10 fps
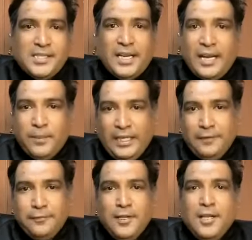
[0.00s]
And I
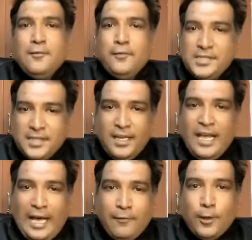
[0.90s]
believe we still
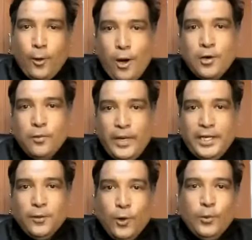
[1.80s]
have a long way to
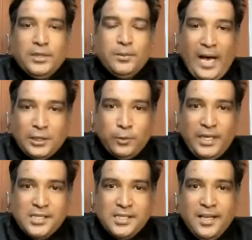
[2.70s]
go with
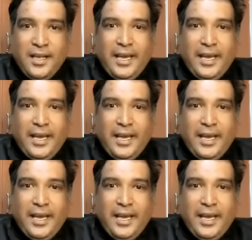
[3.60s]
Pathways.